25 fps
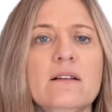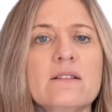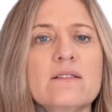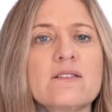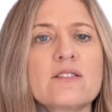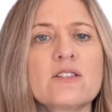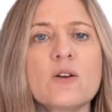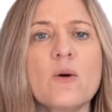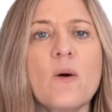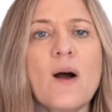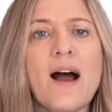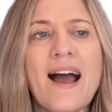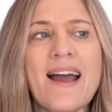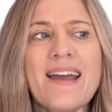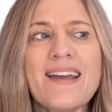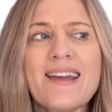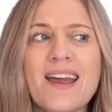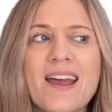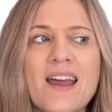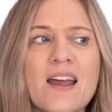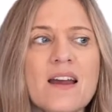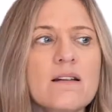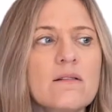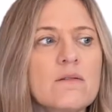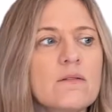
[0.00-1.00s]
So I
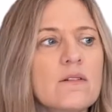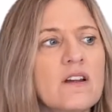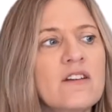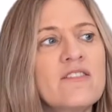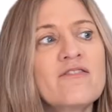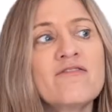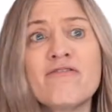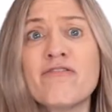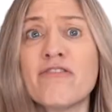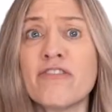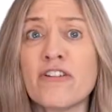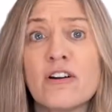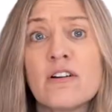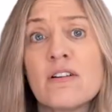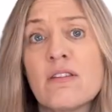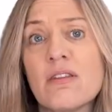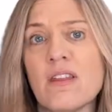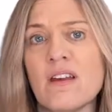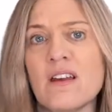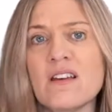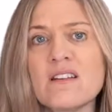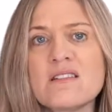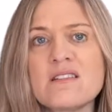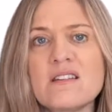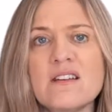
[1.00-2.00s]
can't convert
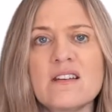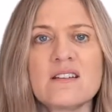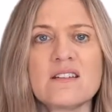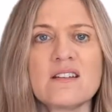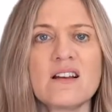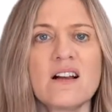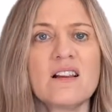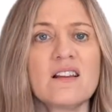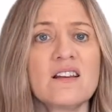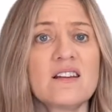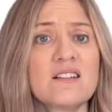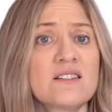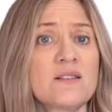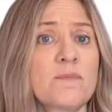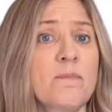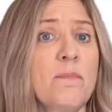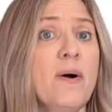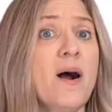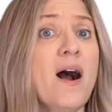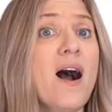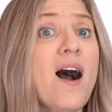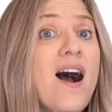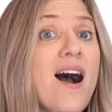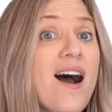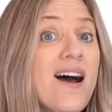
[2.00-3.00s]
this until it's
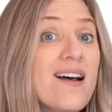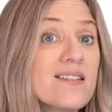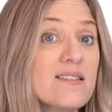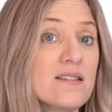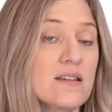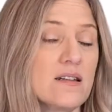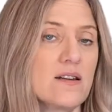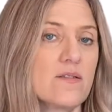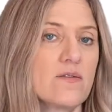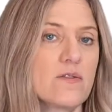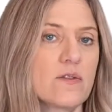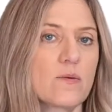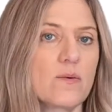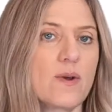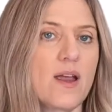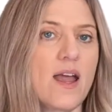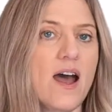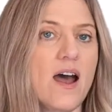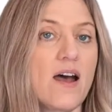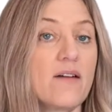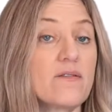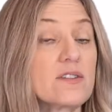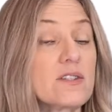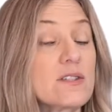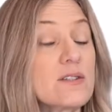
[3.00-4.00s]
positive 3
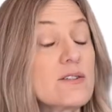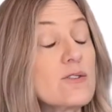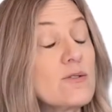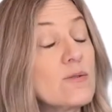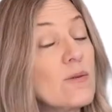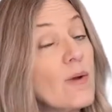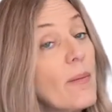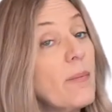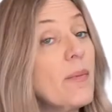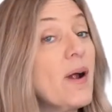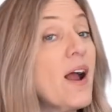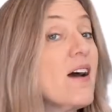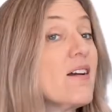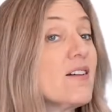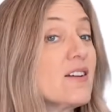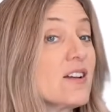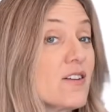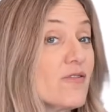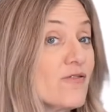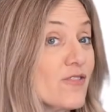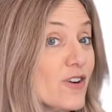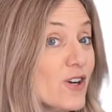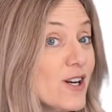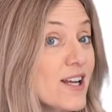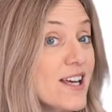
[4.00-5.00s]
halves. Do you remember how to
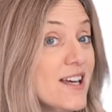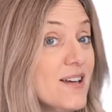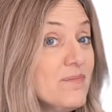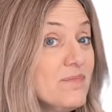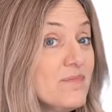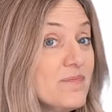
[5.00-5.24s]
convert it?